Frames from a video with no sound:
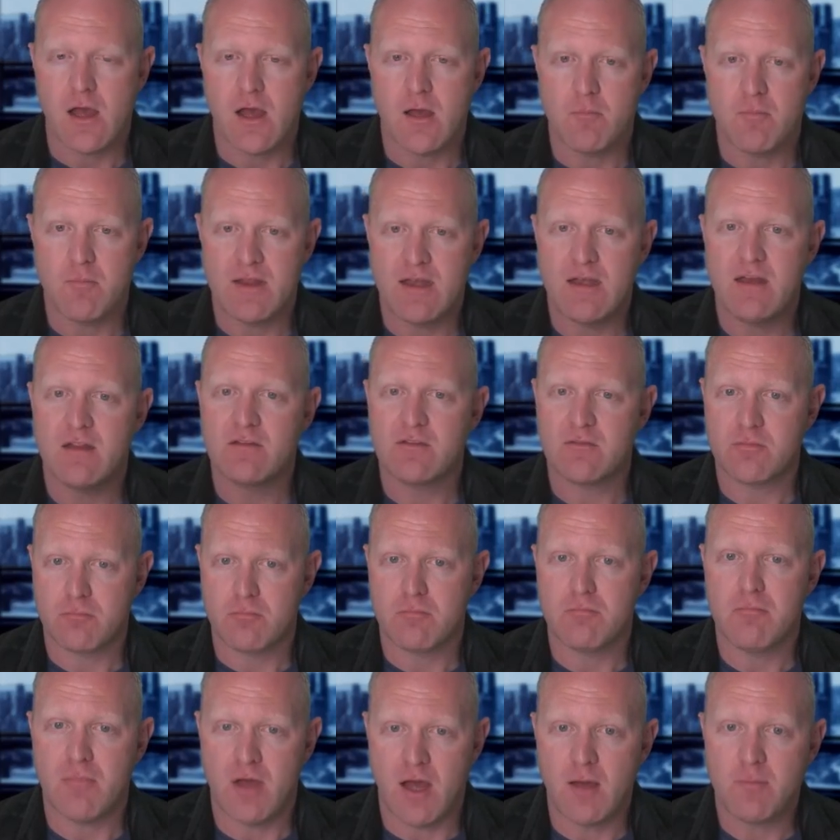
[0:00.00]
It is
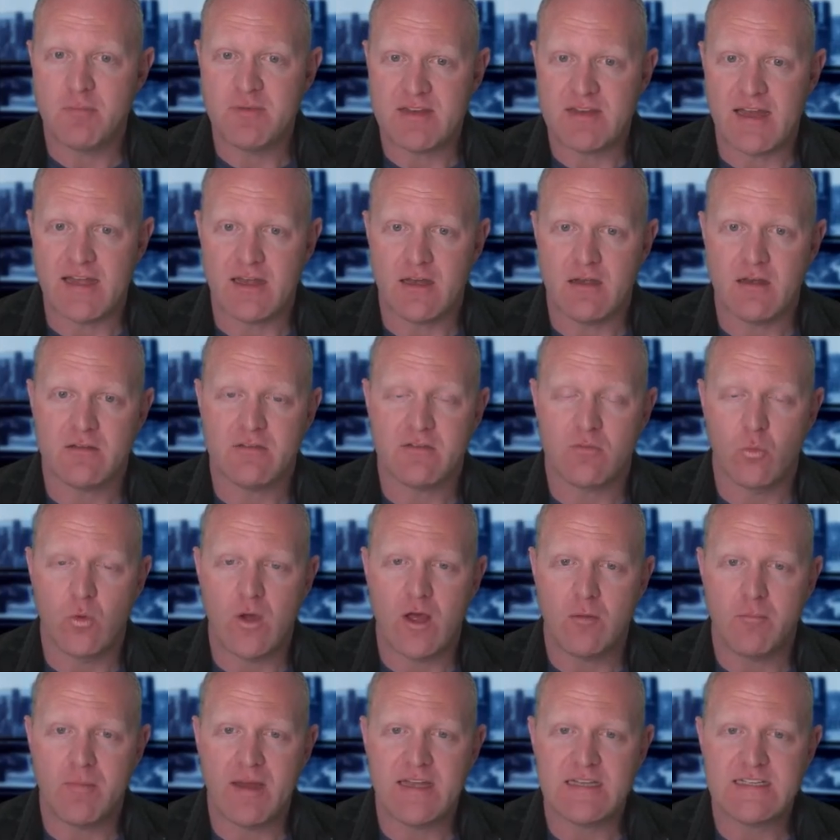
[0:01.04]
updated, it's well
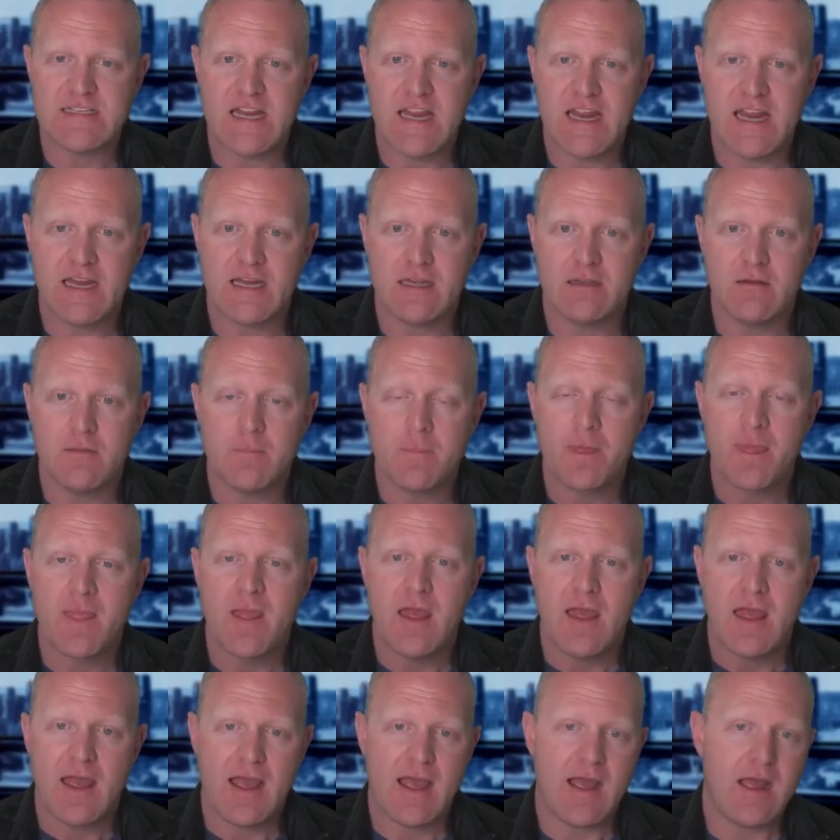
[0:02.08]
maintained.
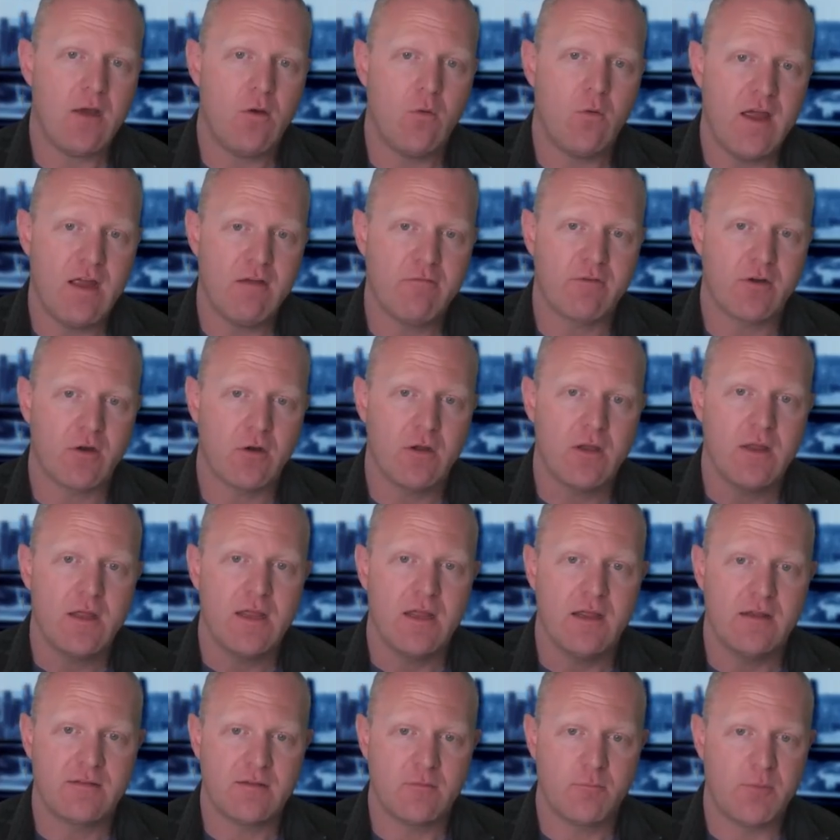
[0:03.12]
However,
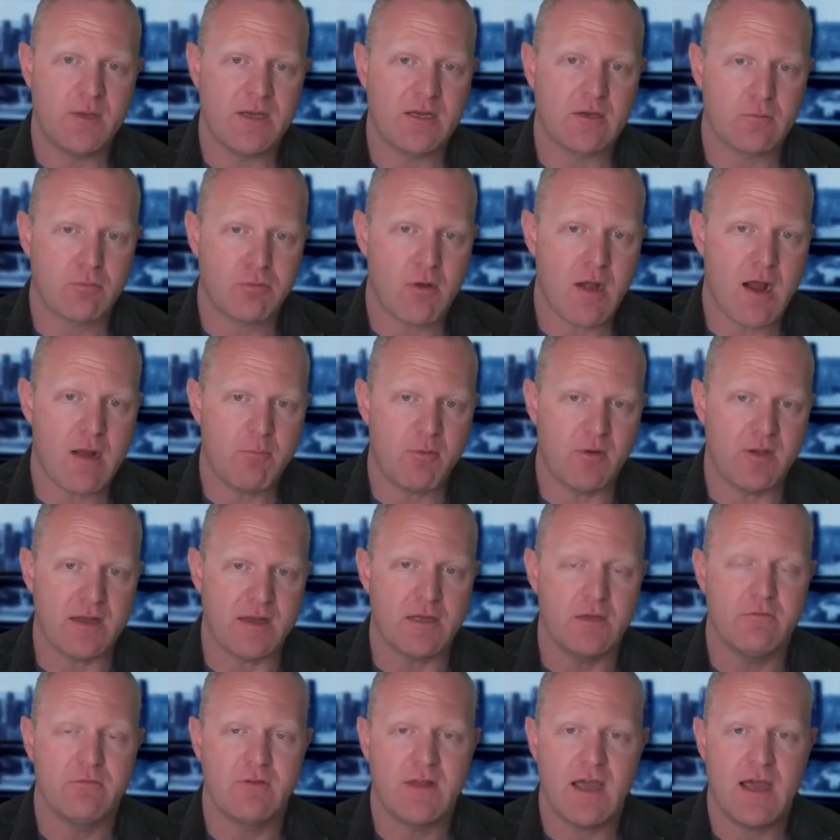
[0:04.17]
it's a bigger property.
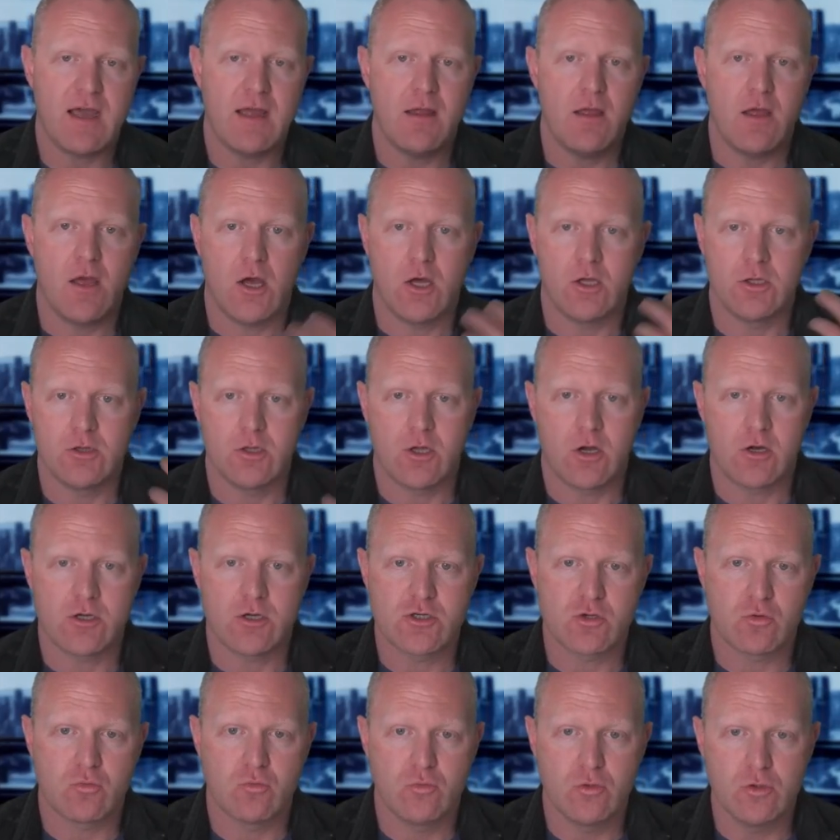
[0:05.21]
You've got a larger
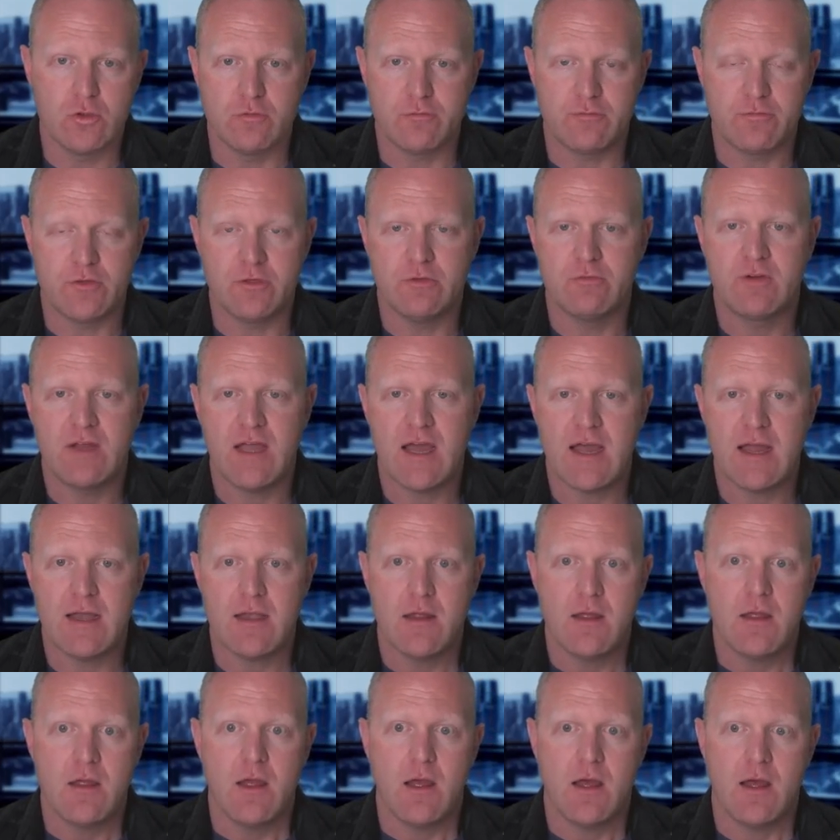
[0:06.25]
roof. You've got
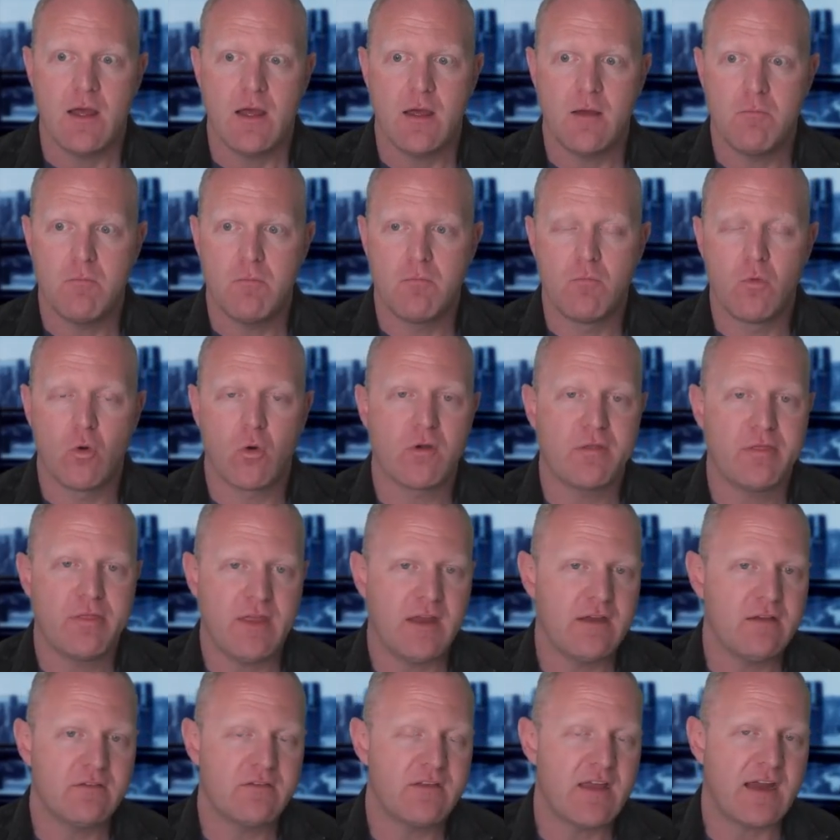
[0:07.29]
more
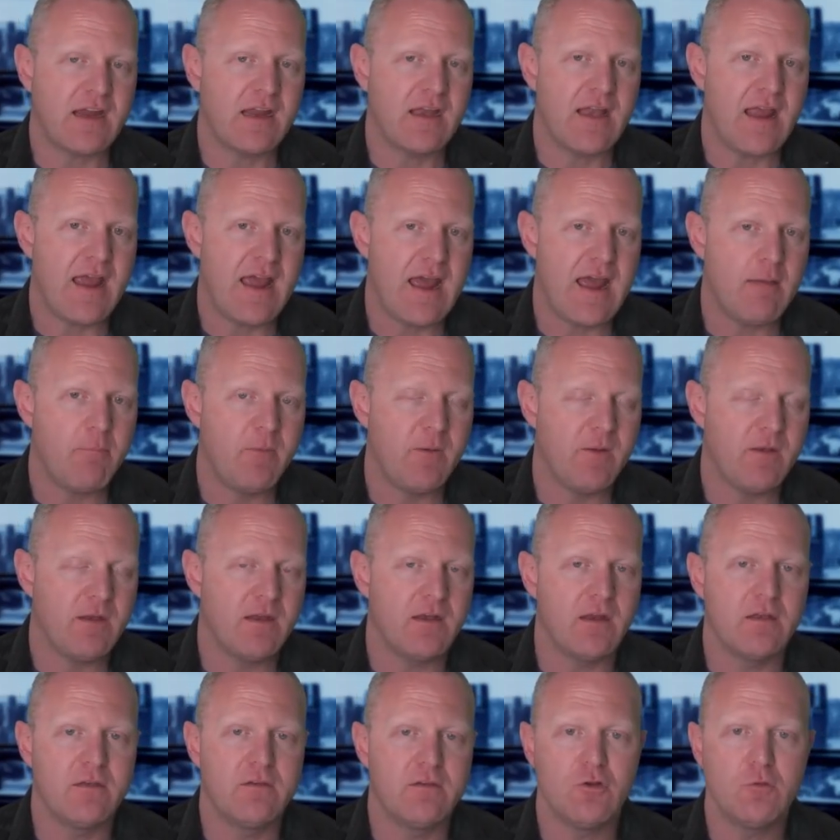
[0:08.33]
things that can happen in a
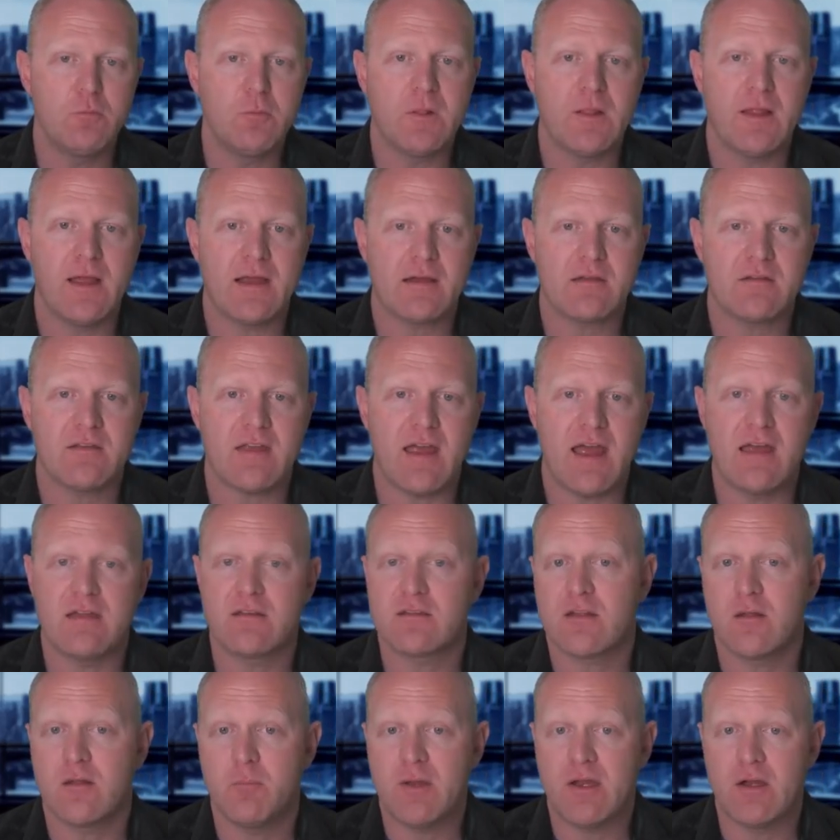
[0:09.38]
duplex as
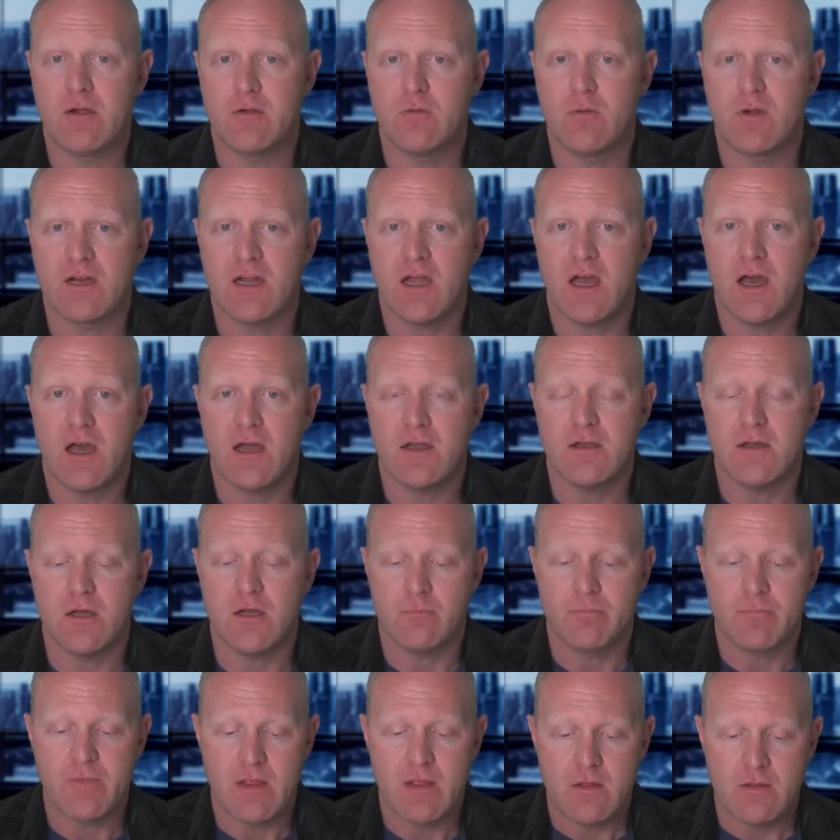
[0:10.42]
compared to a condo.
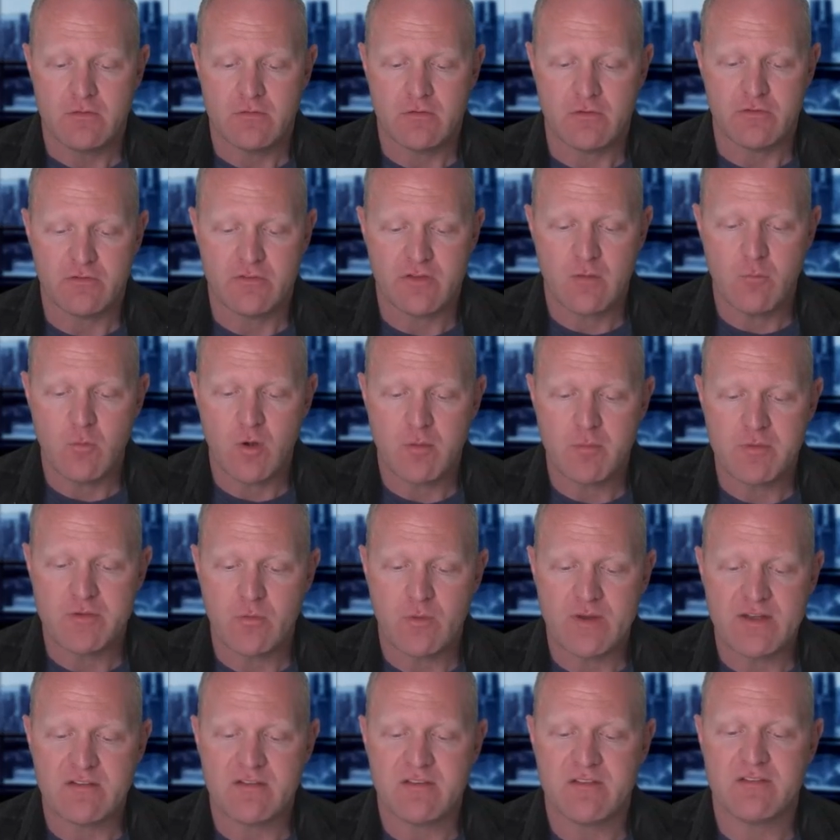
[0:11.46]
So somewhere between
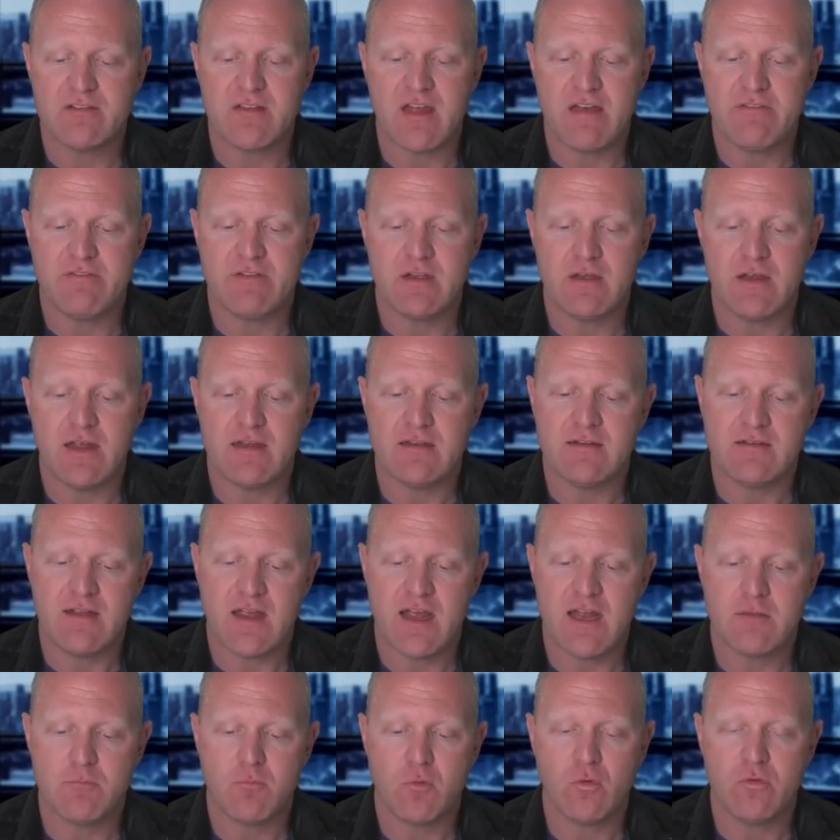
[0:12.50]
7 and
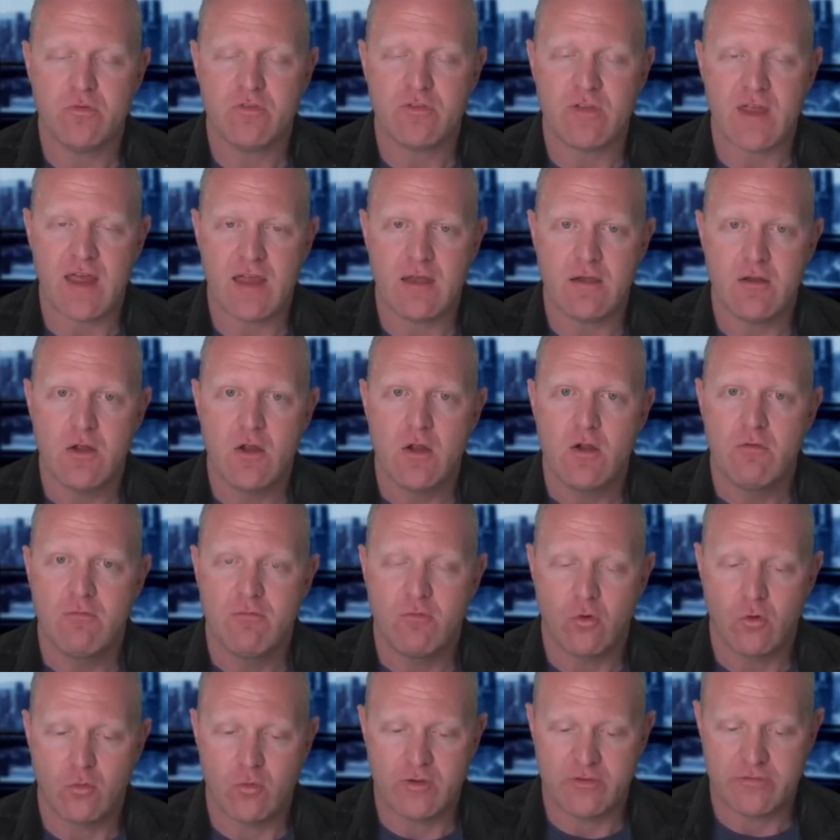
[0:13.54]
10% for
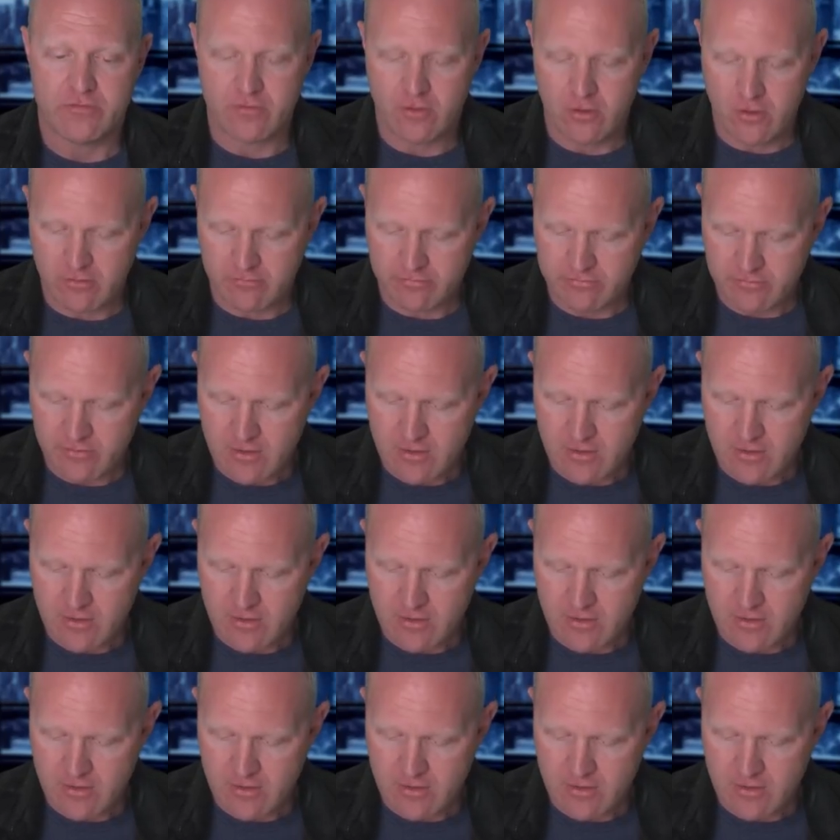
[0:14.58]
reserves.